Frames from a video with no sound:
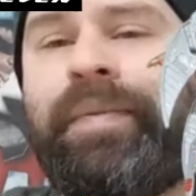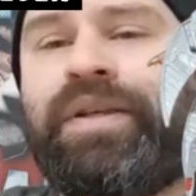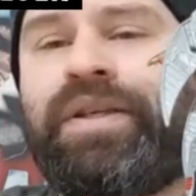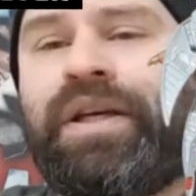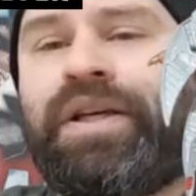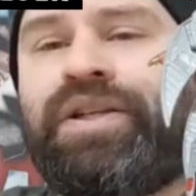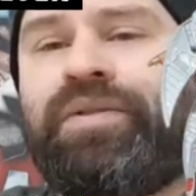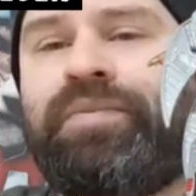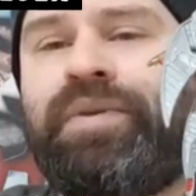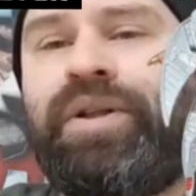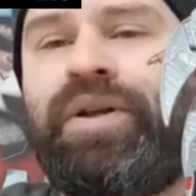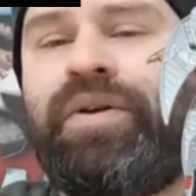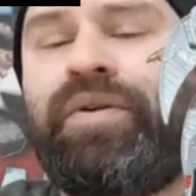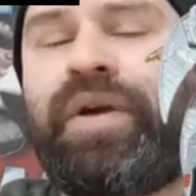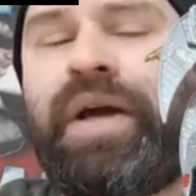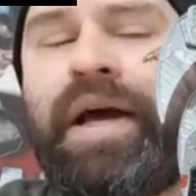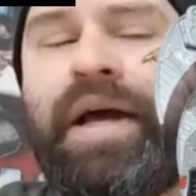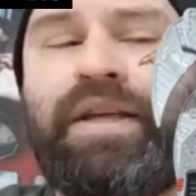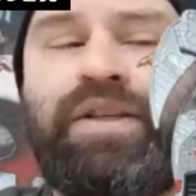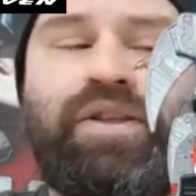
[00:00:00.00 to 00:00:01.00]
section below,
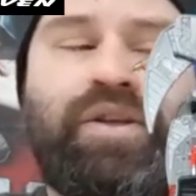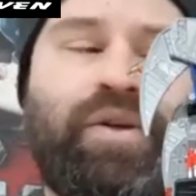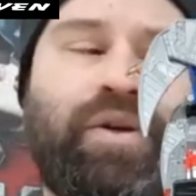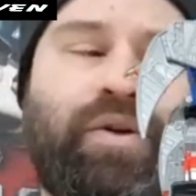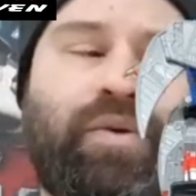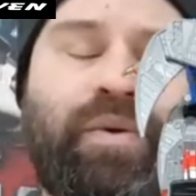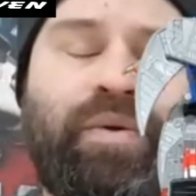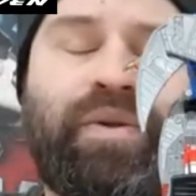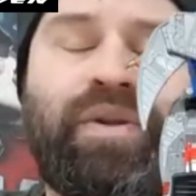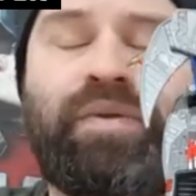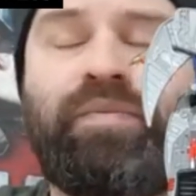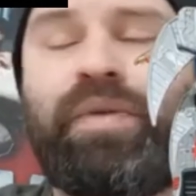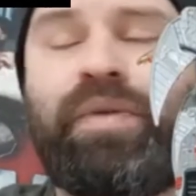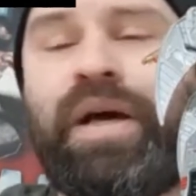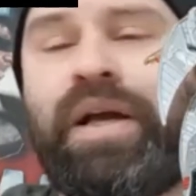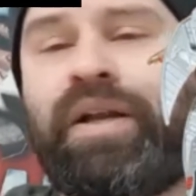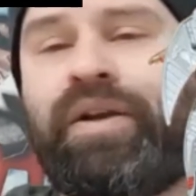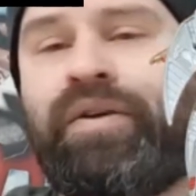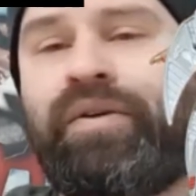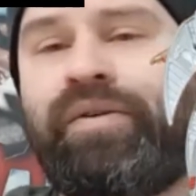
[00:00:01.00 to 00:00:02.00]
guys. Do you agree with him,
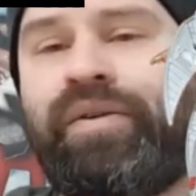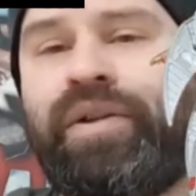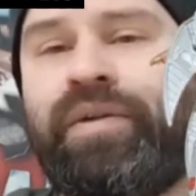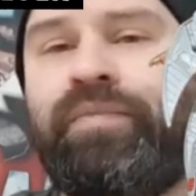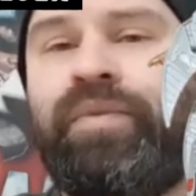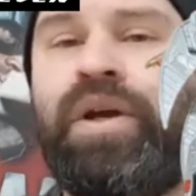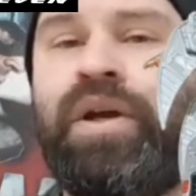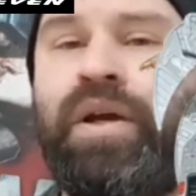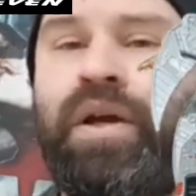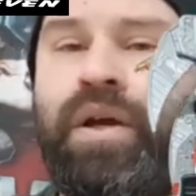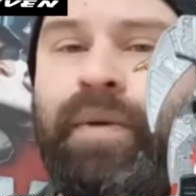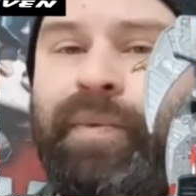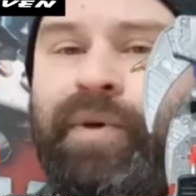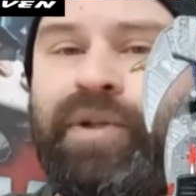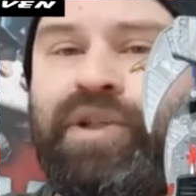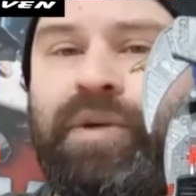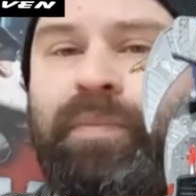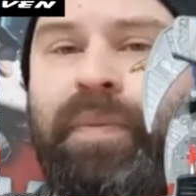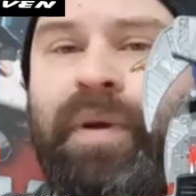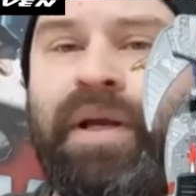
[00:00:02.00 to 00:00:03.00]
not agree with him?
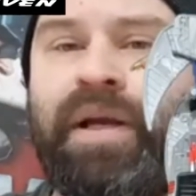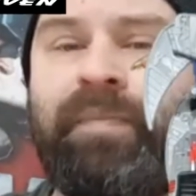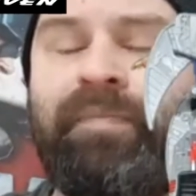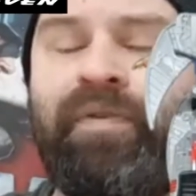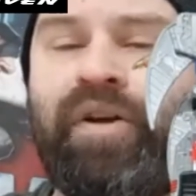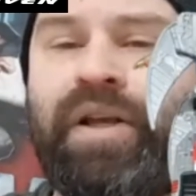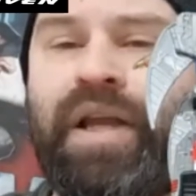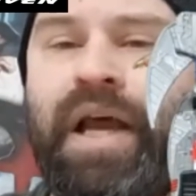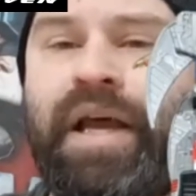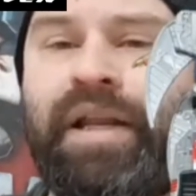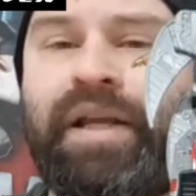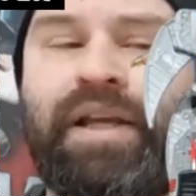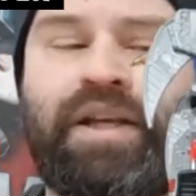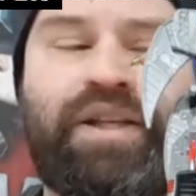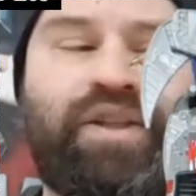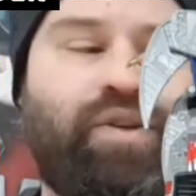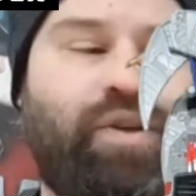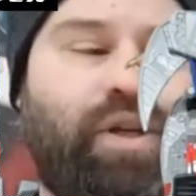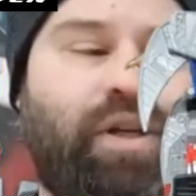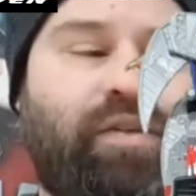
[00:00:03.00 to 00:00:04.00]
Would you pick up Volcanicus
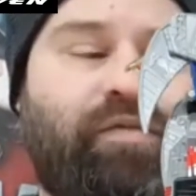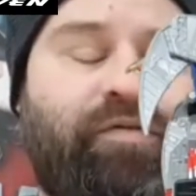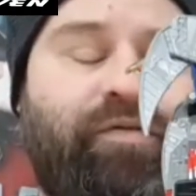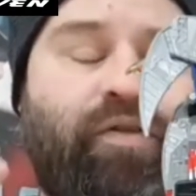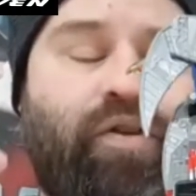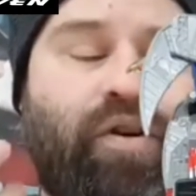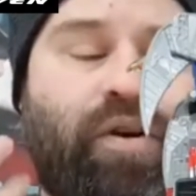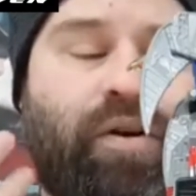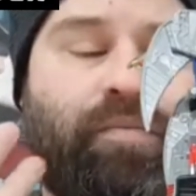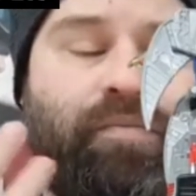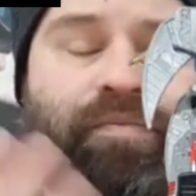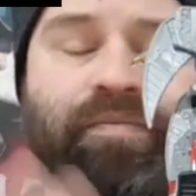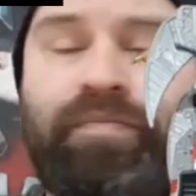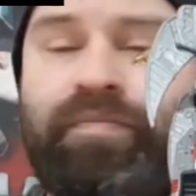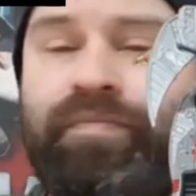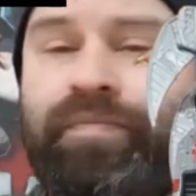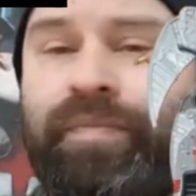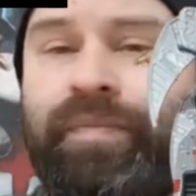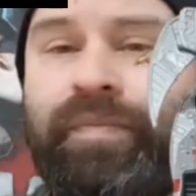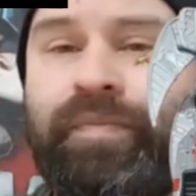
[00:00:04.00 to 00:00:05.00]
so you can form
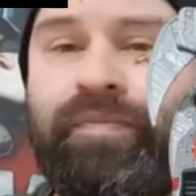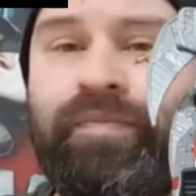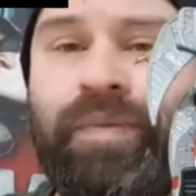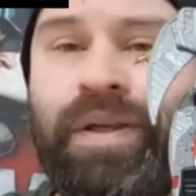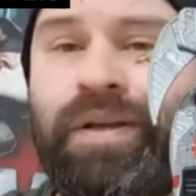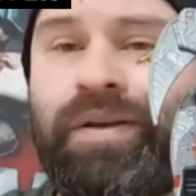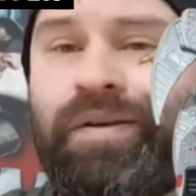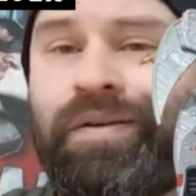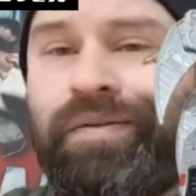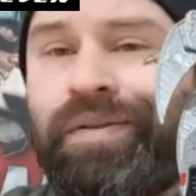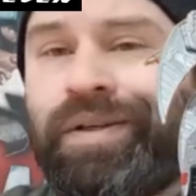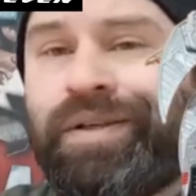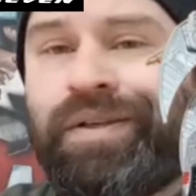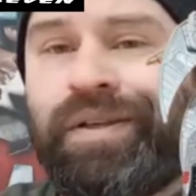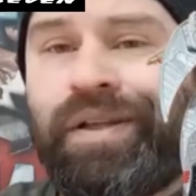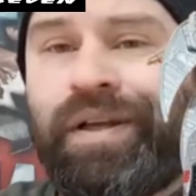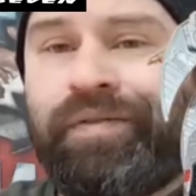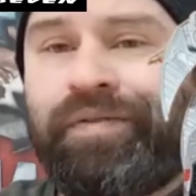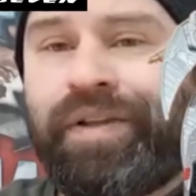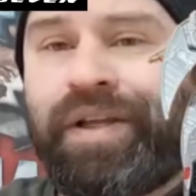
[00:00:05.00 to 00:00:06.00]
this
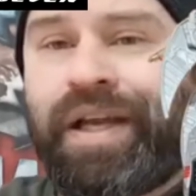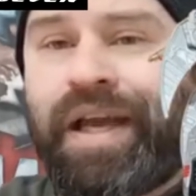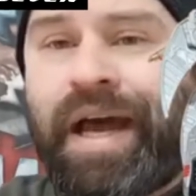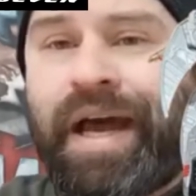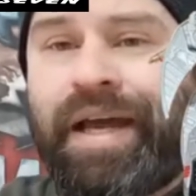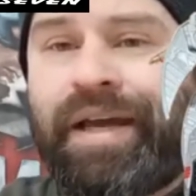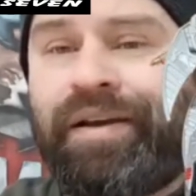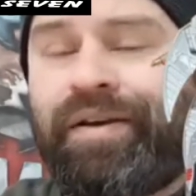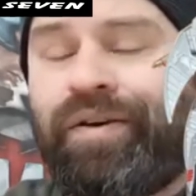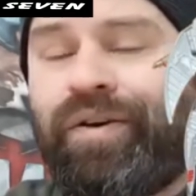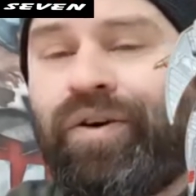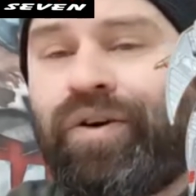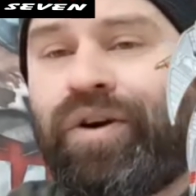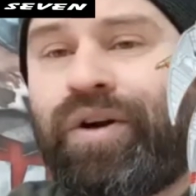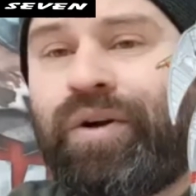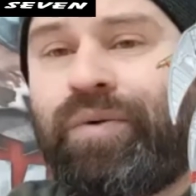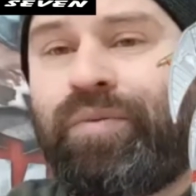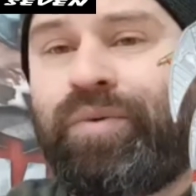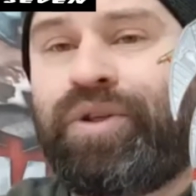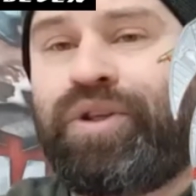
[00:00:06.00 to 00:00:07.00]
lovely guy?
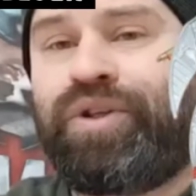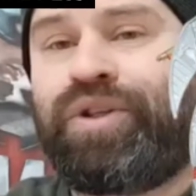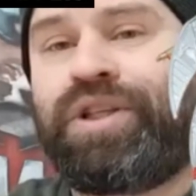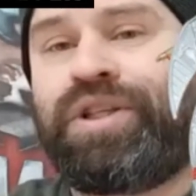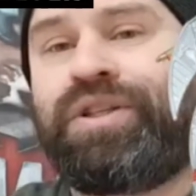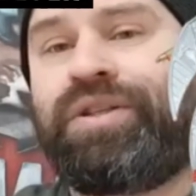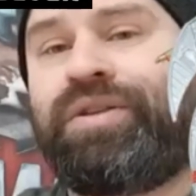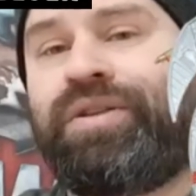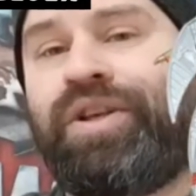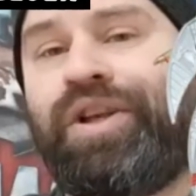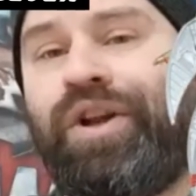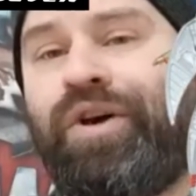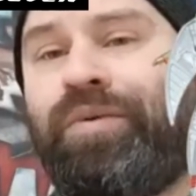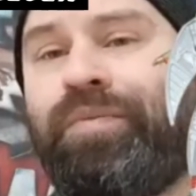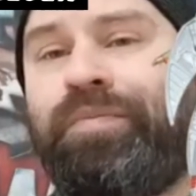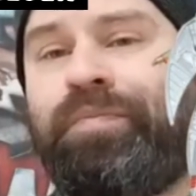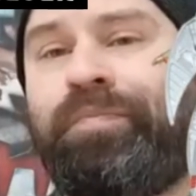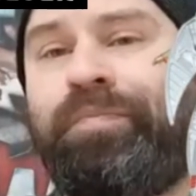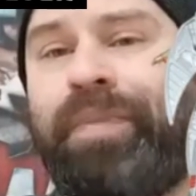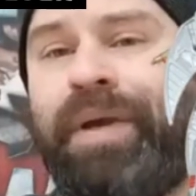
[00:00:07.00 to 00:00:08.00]
Or would you just,
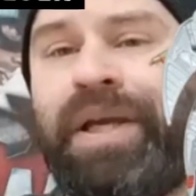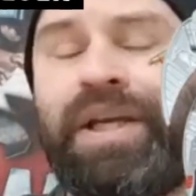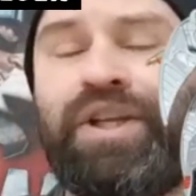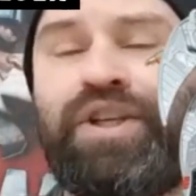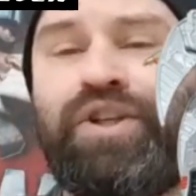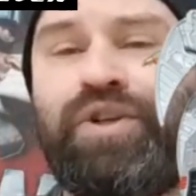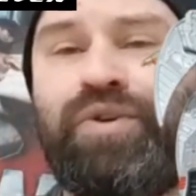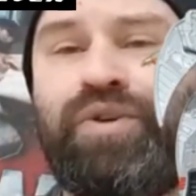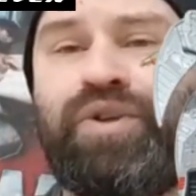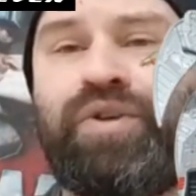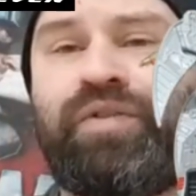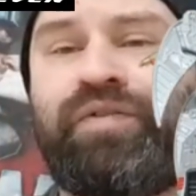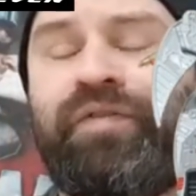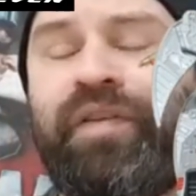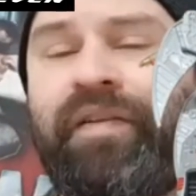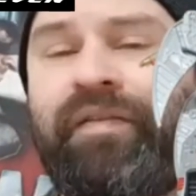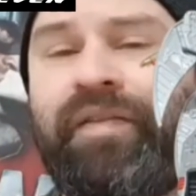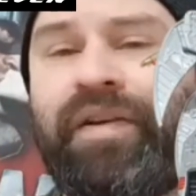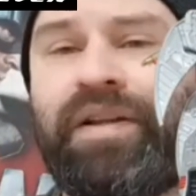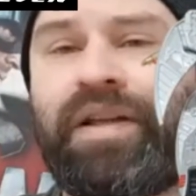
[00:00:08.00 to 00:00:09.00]
pick and choose your
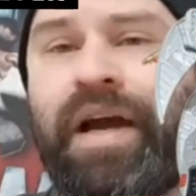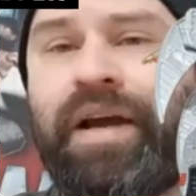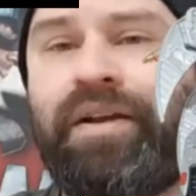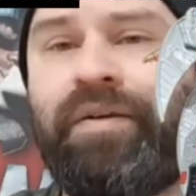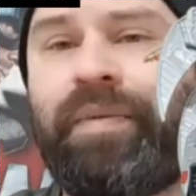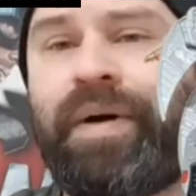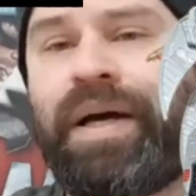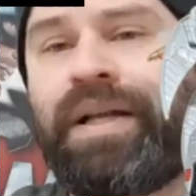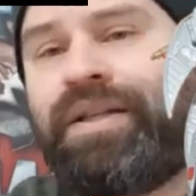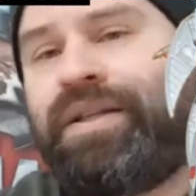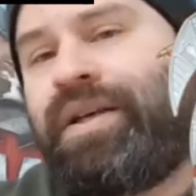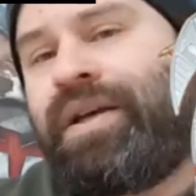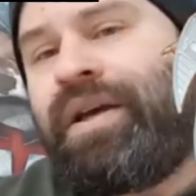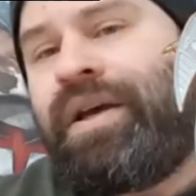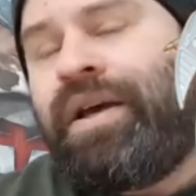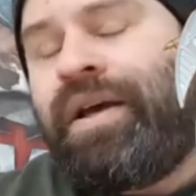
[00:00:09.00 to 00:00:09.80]
favorite Dinobots